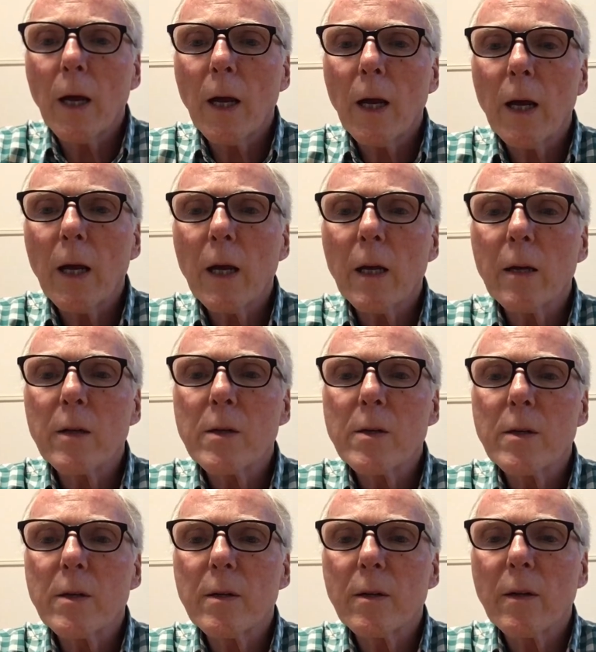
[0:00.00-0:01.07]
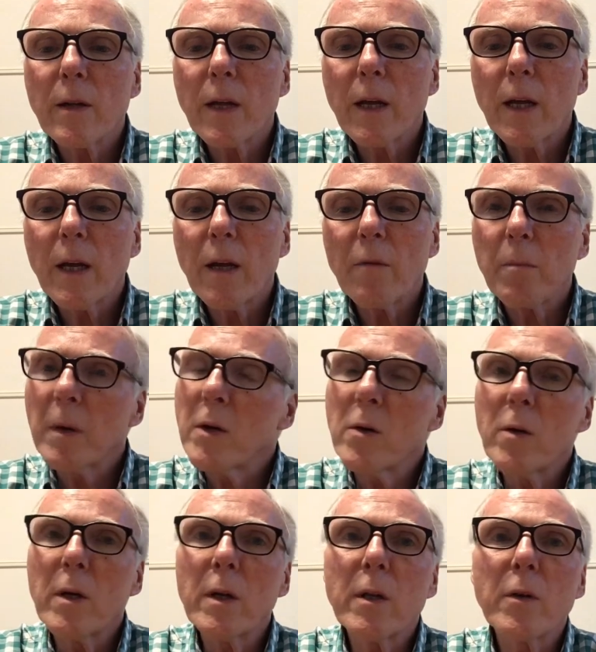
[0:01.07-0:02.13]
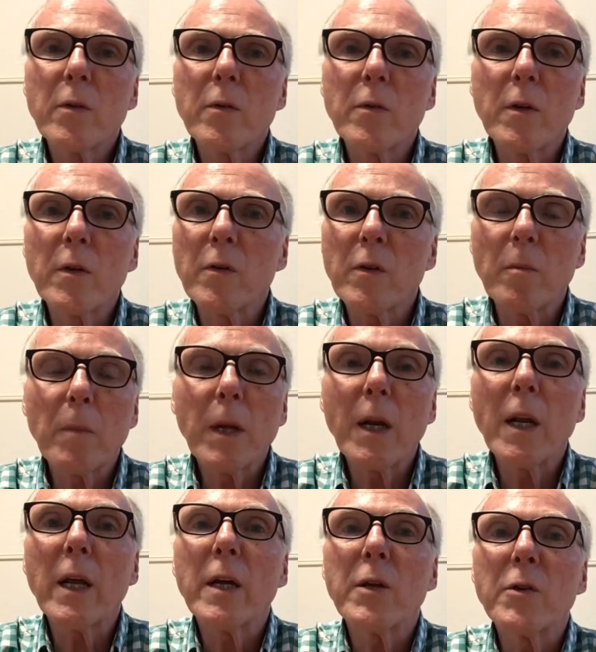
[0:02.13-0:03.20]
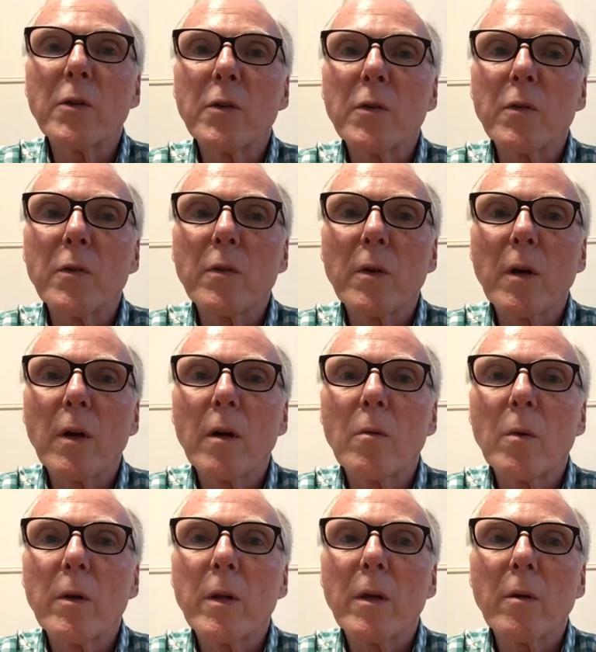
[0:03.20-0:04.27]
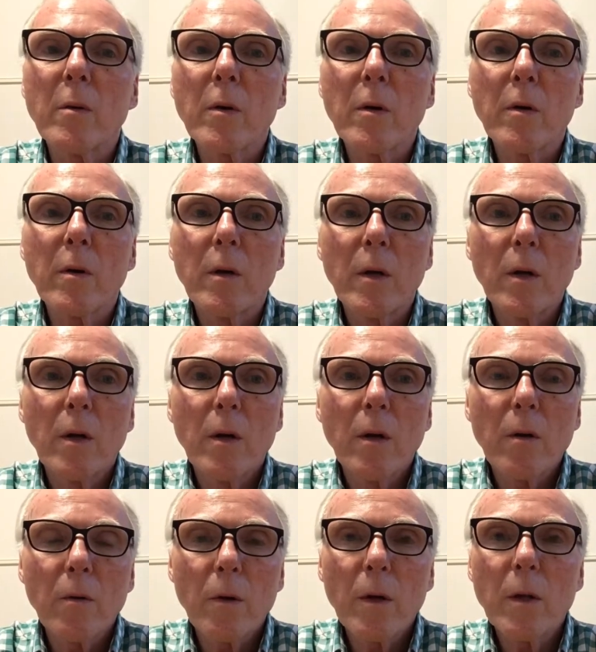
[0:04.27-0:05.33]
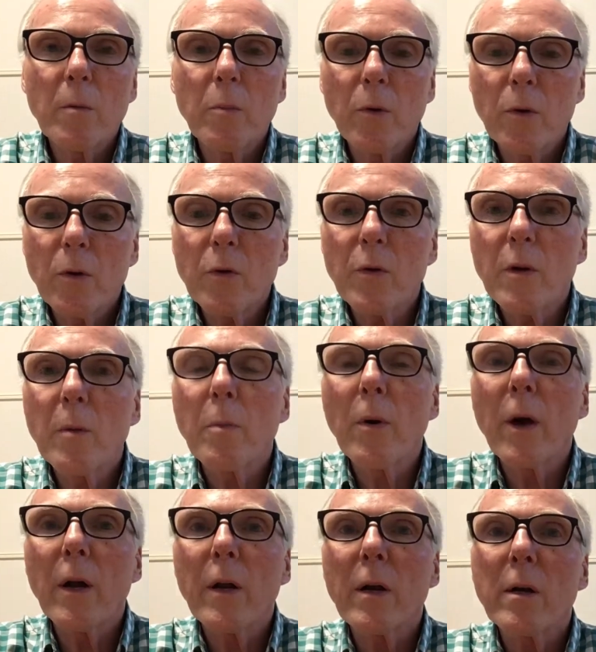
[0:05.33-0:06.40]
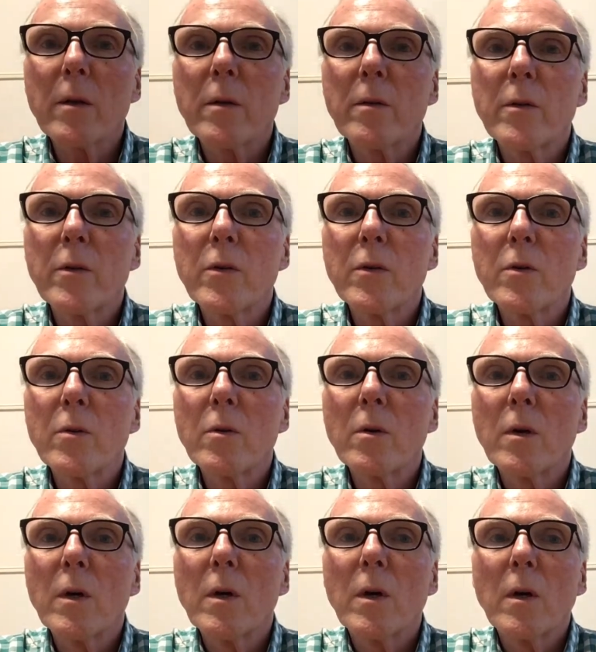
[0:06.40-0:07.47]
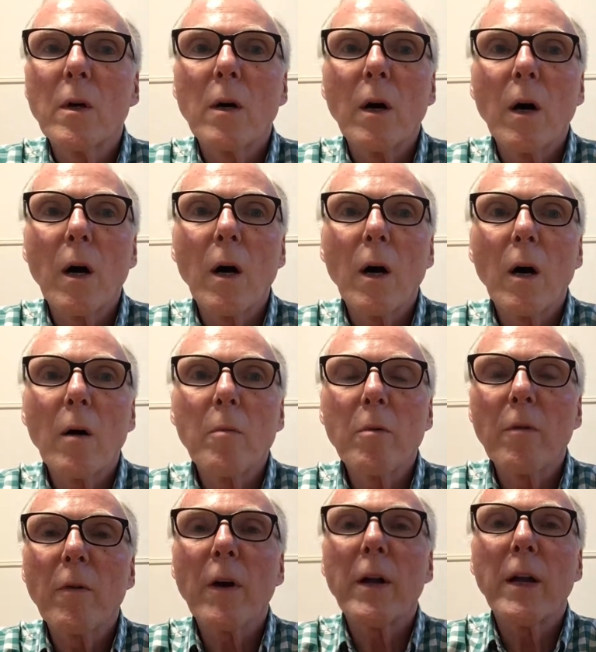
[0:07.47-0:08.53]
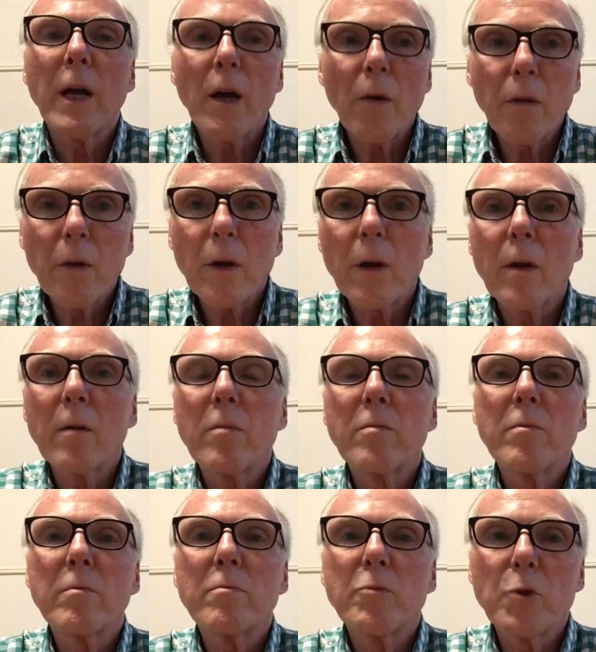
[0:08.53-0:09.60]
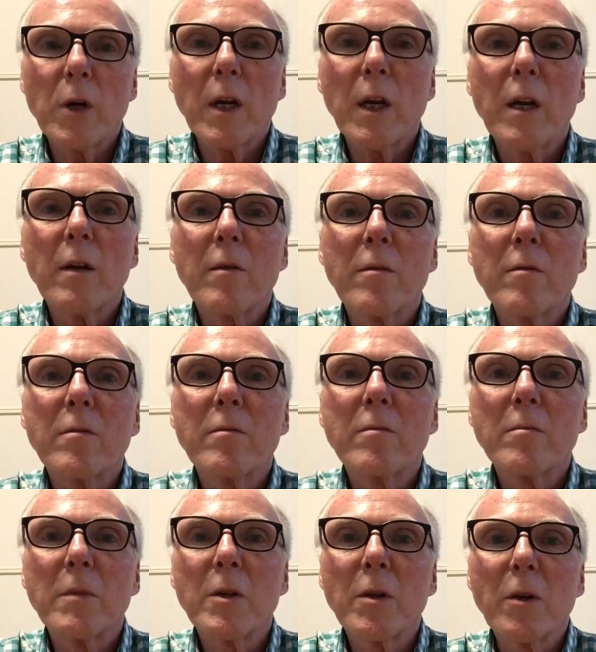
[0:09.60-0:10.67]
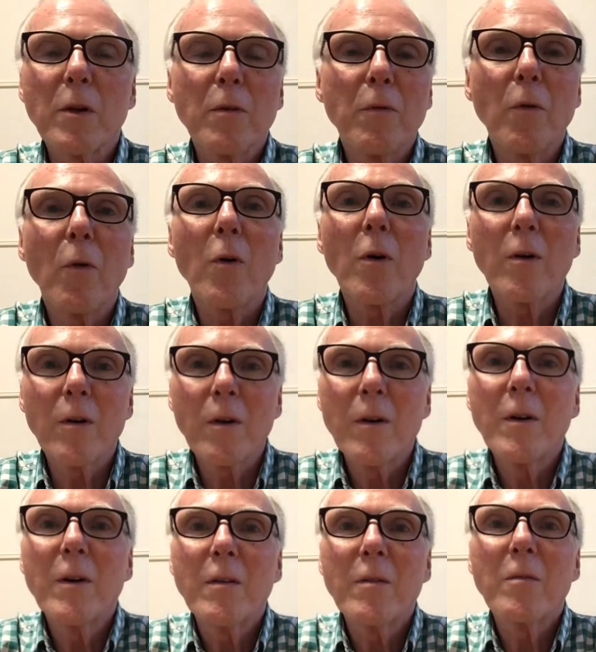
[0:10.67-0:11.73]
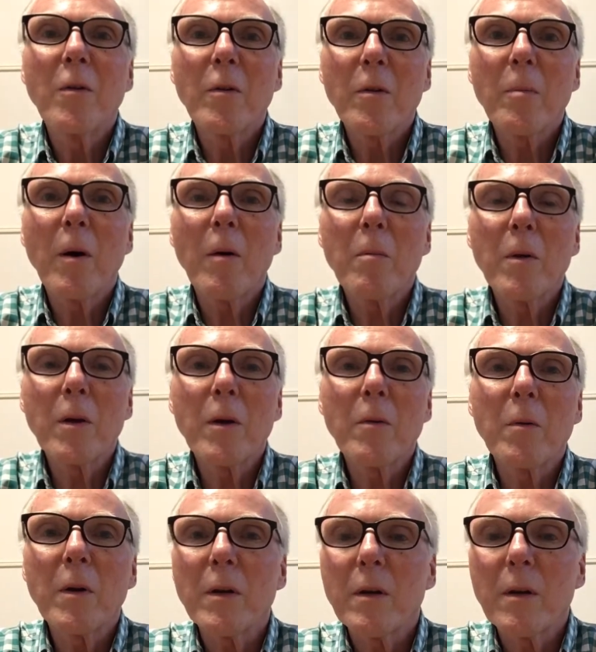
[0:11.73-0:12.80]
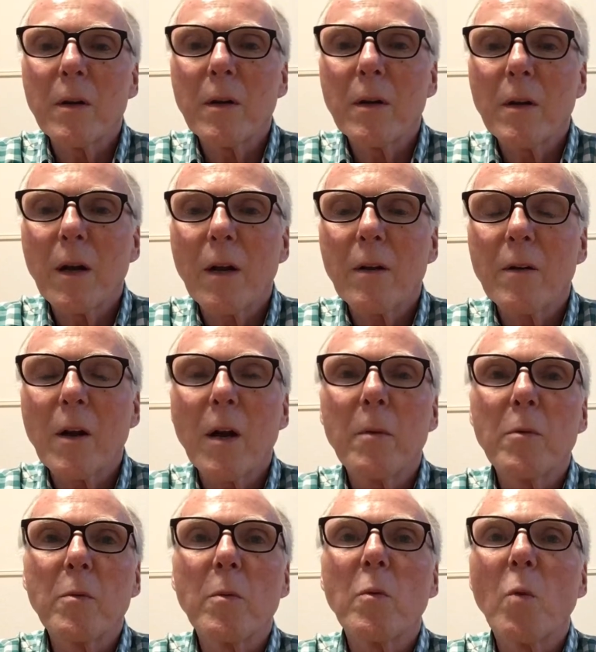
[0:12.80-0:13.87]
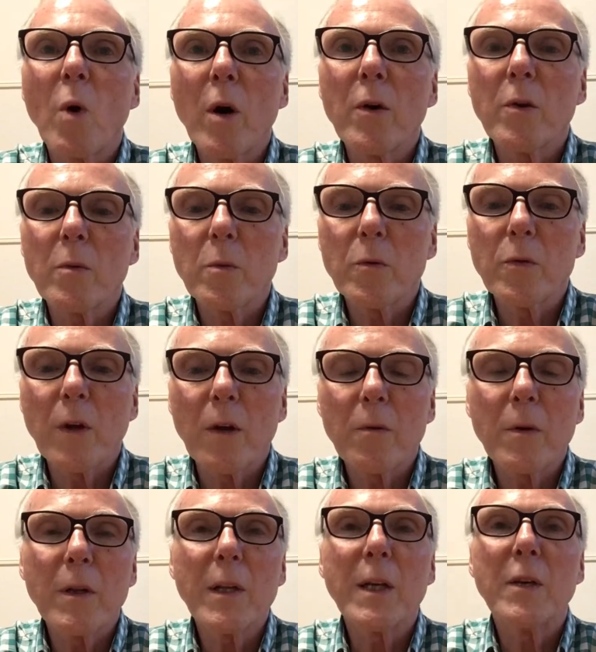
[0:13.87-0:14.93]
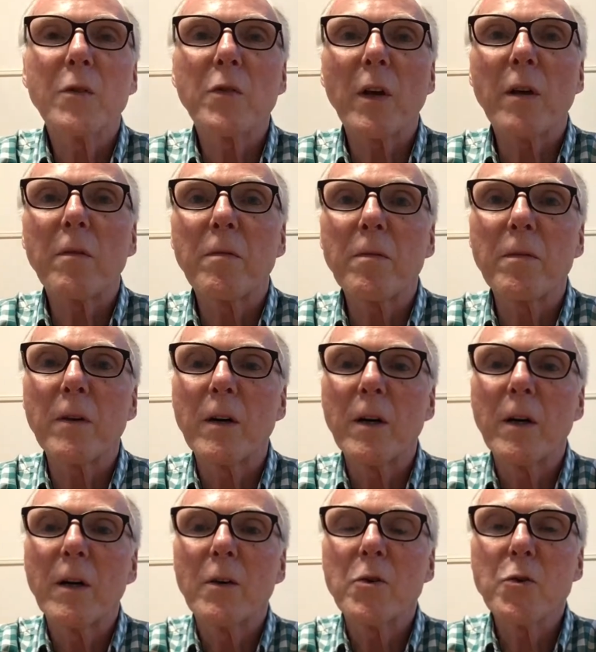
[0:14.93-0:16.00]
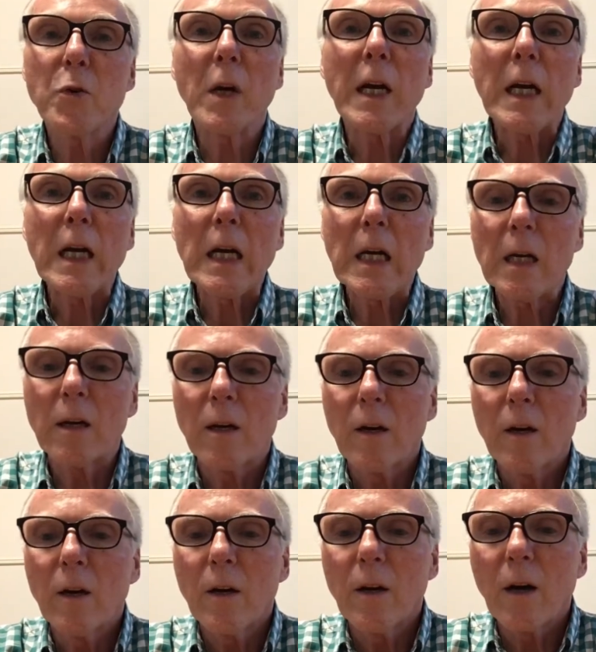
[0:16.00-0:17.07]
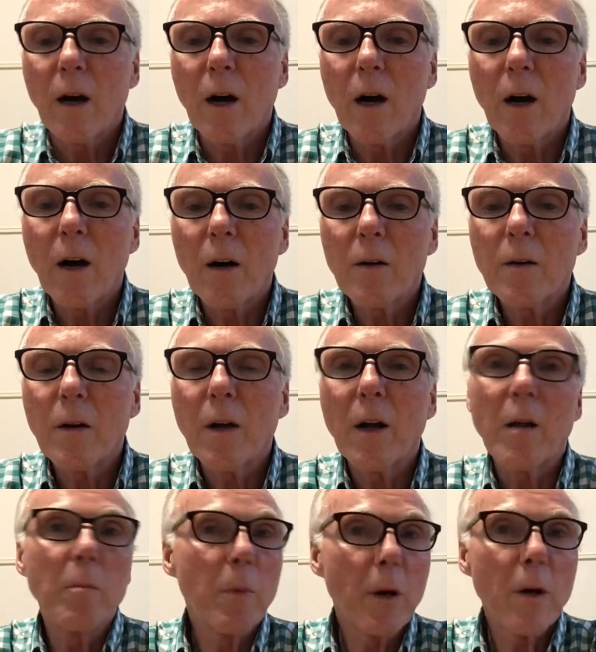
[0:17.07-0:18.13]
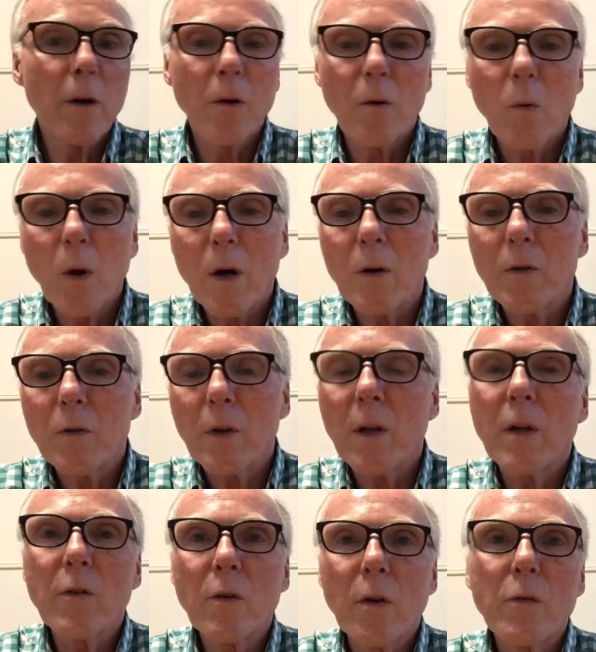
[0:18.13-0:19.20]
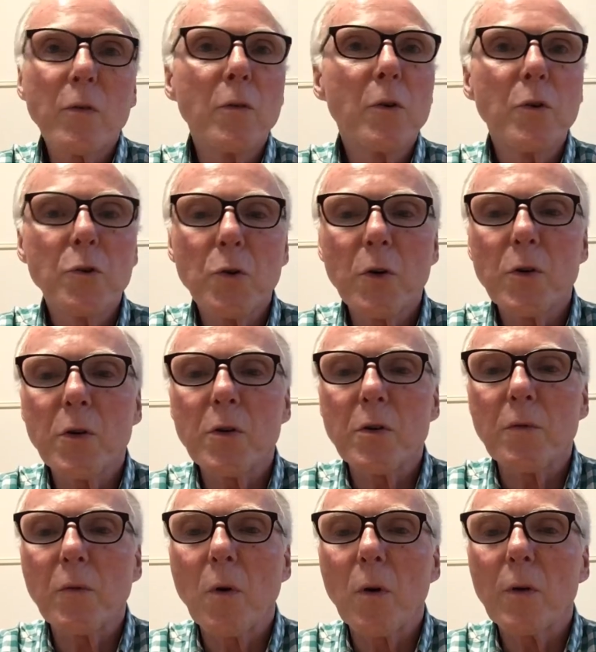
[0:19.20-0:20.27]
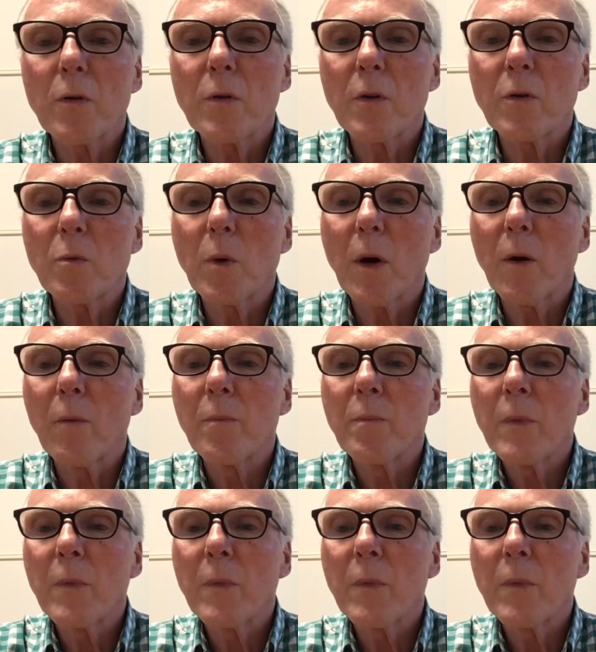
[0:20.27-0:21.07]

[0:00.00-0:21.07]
And they have been doing this since the Middle Ages, when they were really producing a product to provide healthy drinking material for the public in times when water was not really a safe drink, and beer was. And it's also nutritious, of course, as well.